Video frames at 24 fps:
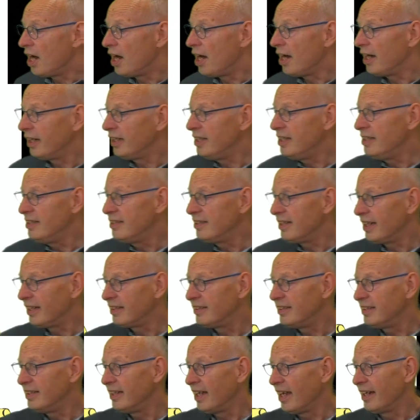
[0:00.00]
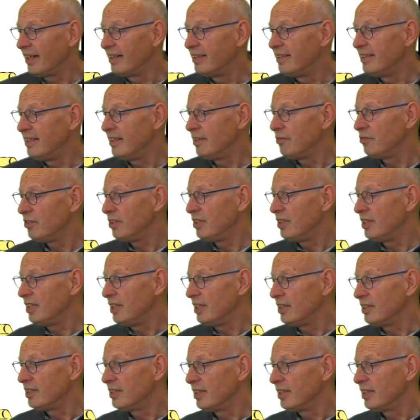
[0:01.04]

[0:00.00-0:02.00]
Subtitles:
architecting activities